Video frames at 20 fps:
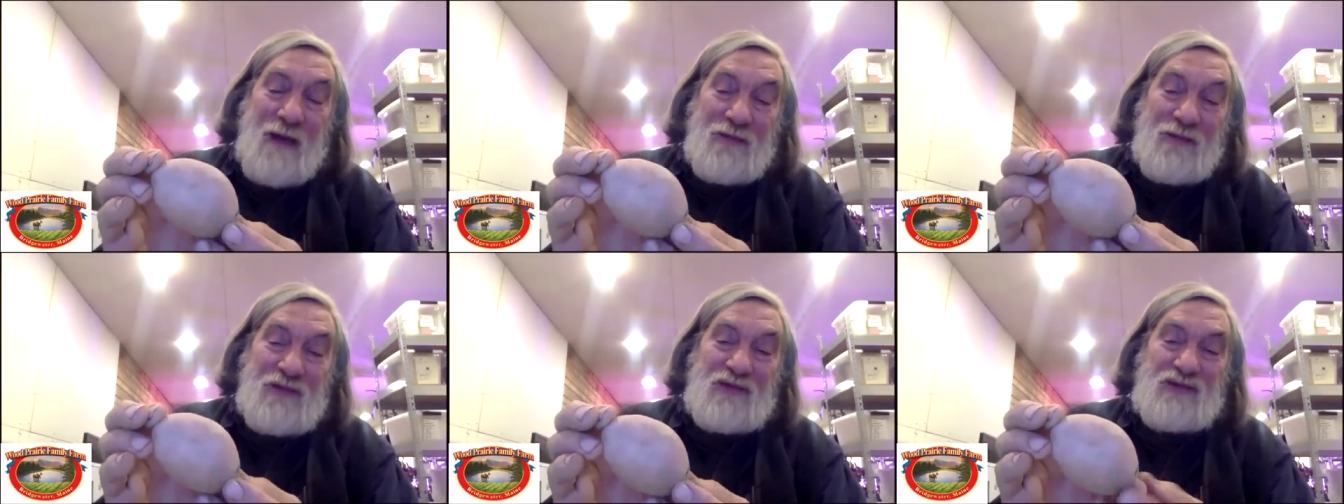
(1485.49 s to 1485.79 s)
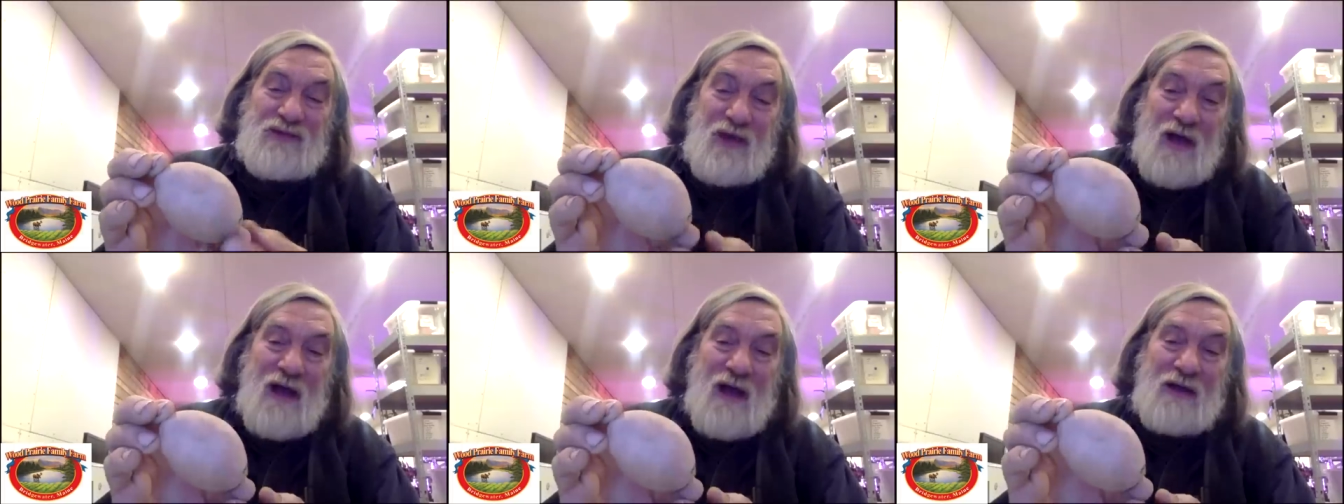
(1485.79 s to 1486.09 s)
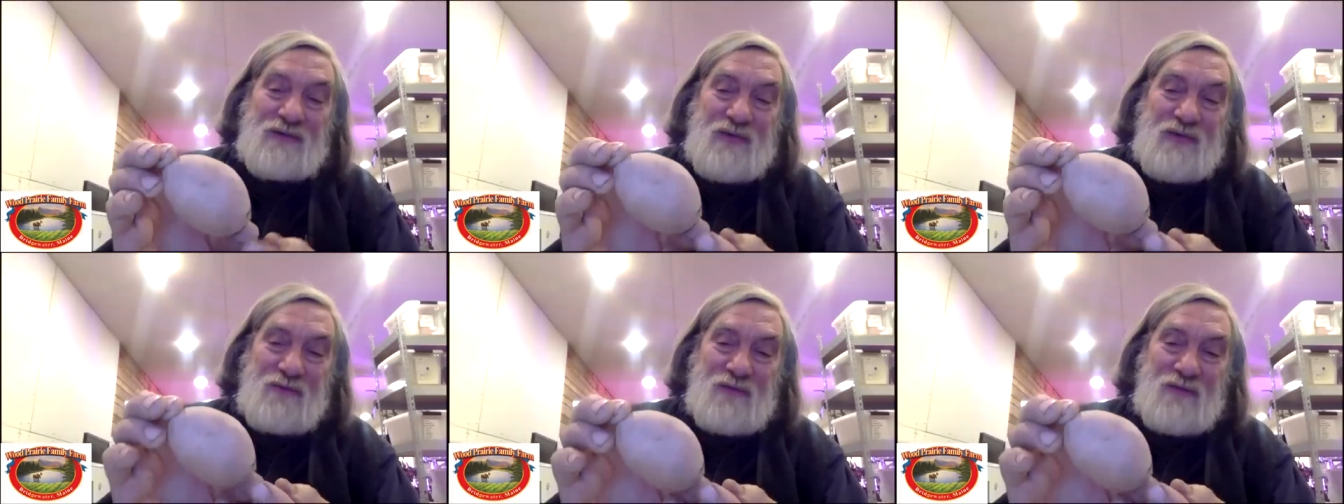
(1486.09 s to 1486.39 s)
It's
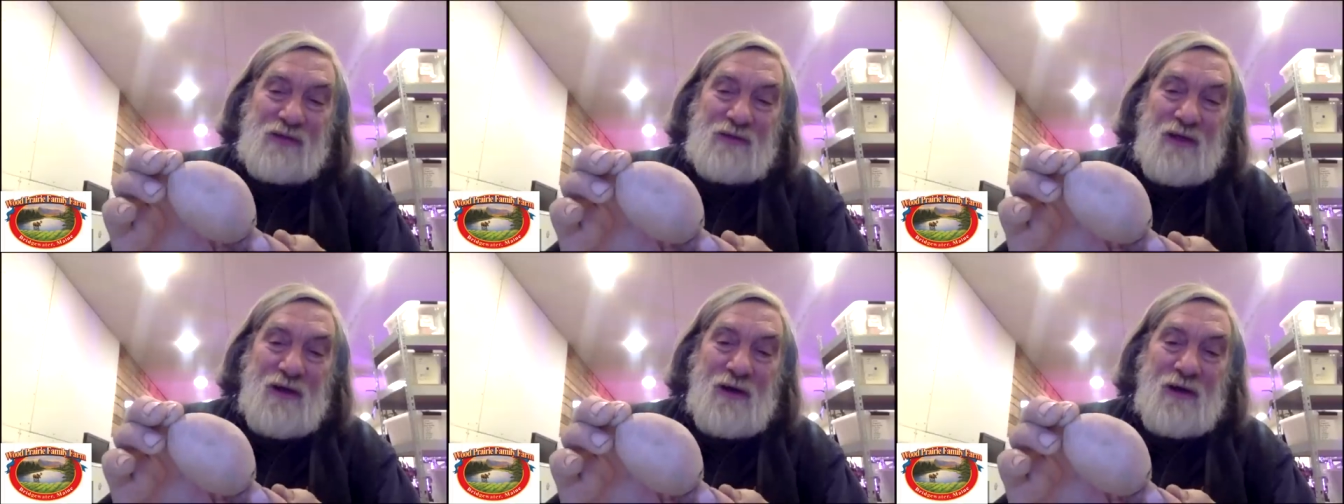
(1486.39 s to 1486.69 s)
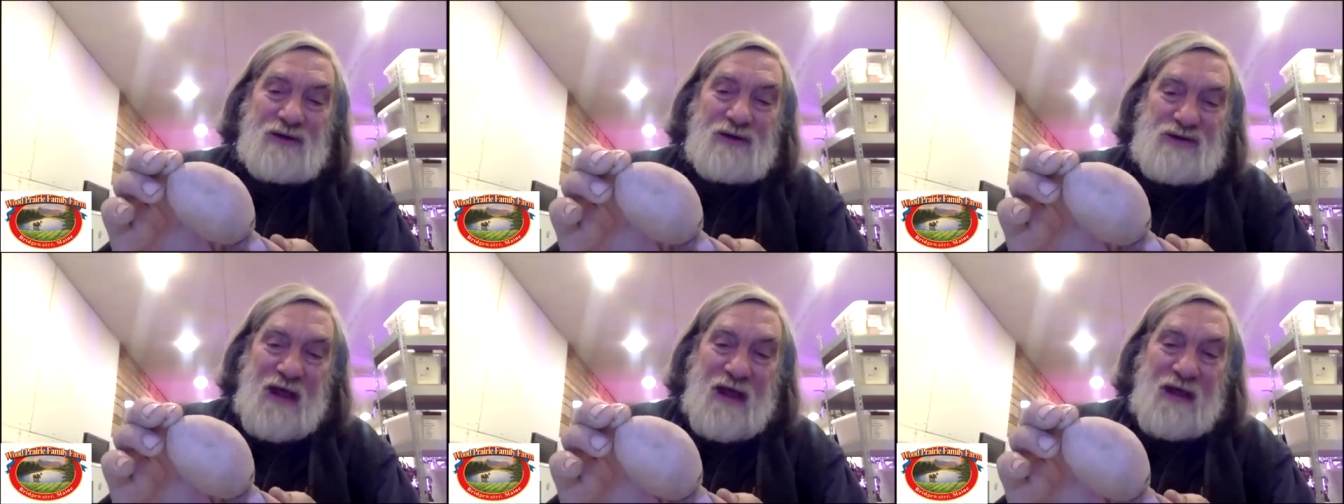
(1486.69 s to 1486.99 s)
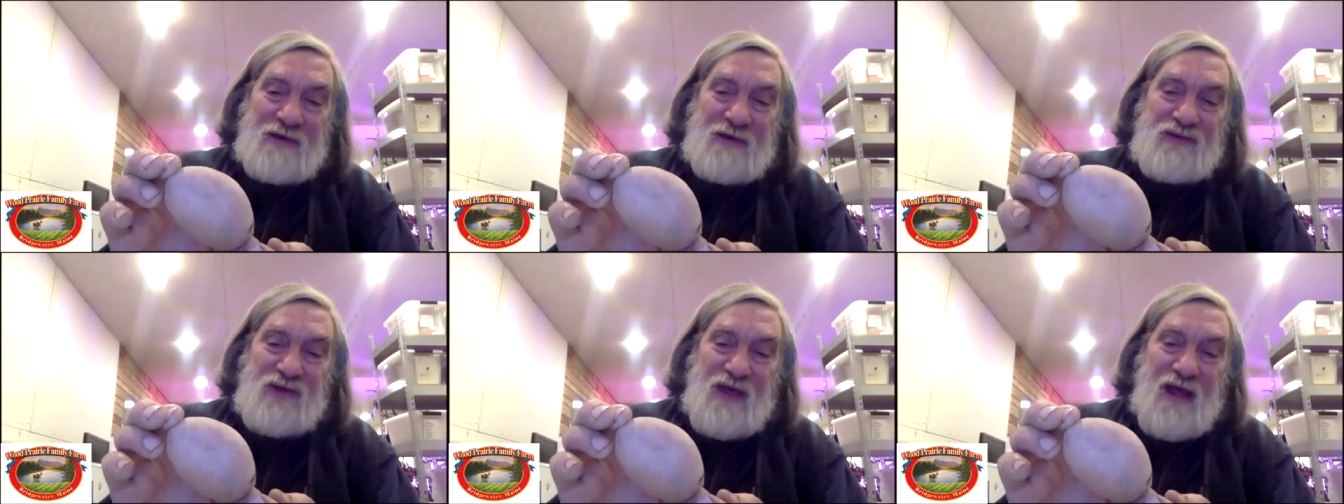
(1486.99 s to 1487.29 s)
about the size of a
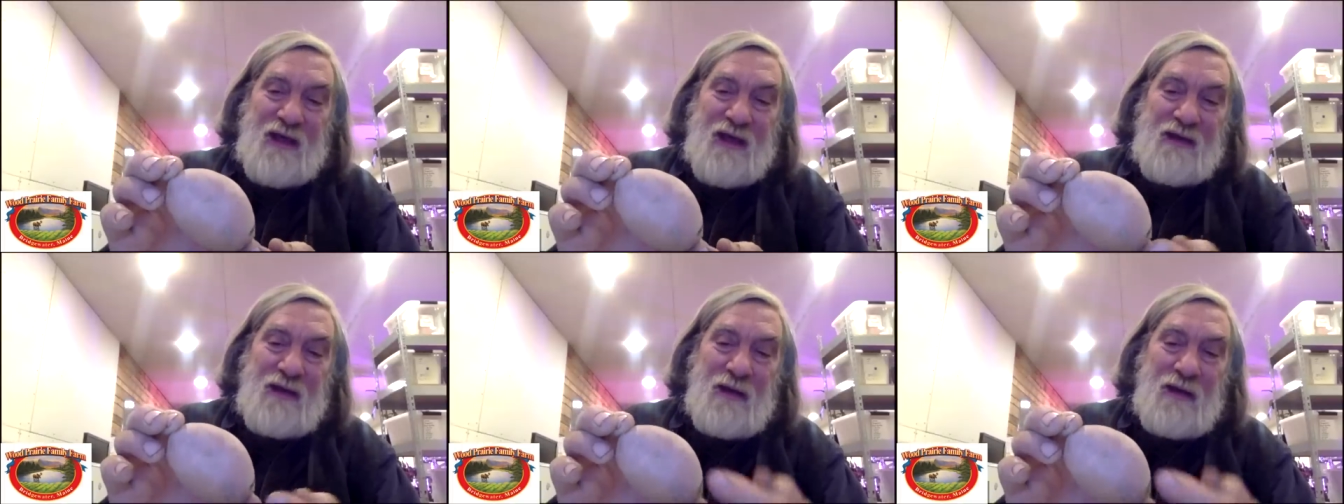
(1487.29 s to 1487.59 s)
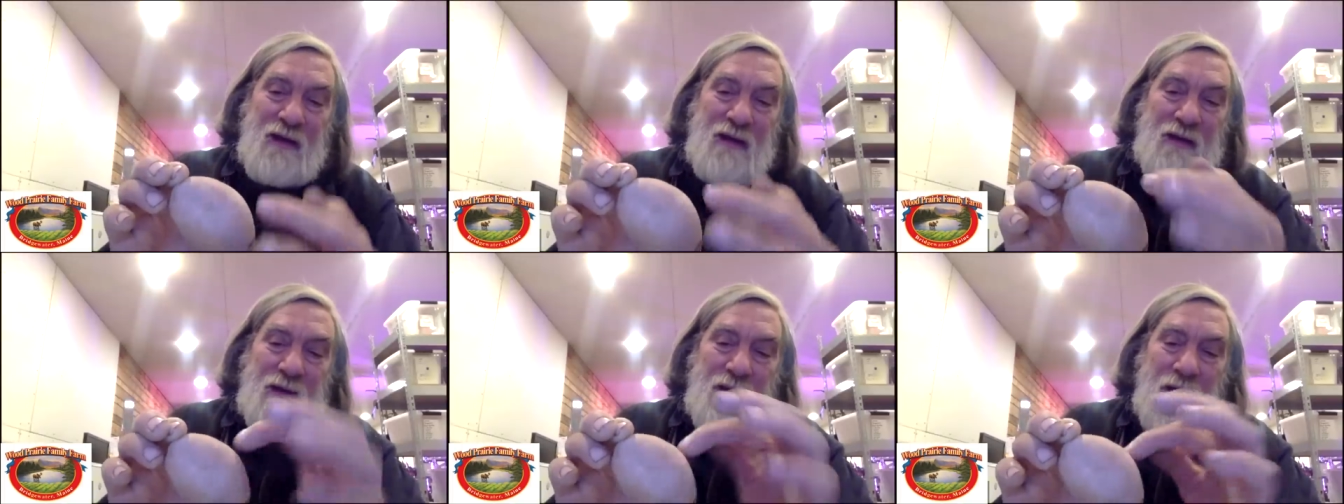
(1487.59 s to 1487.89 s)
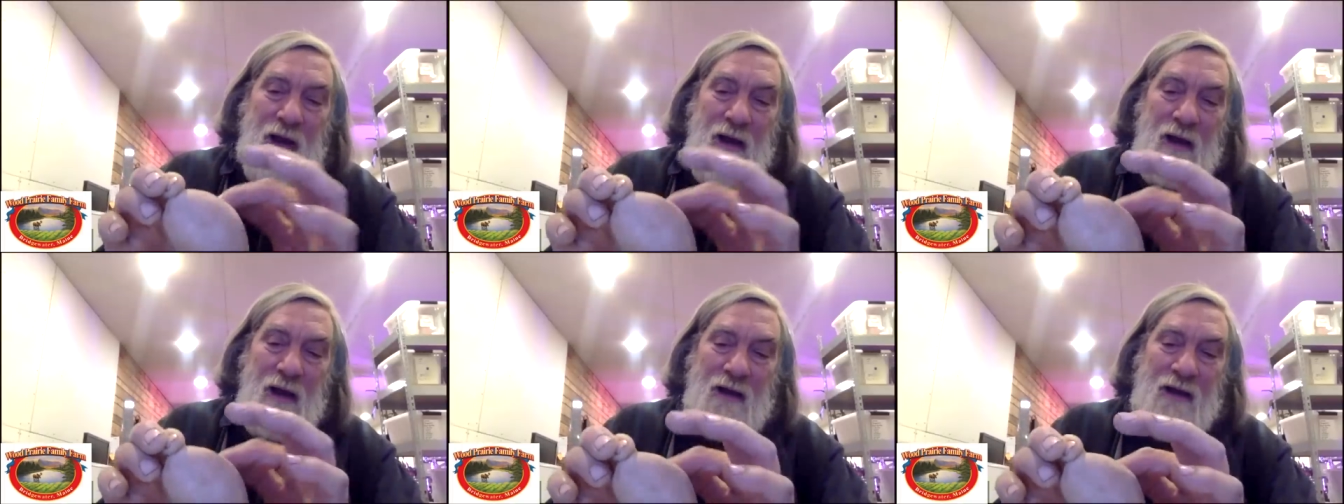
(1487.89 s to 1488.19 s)
large hen's egg.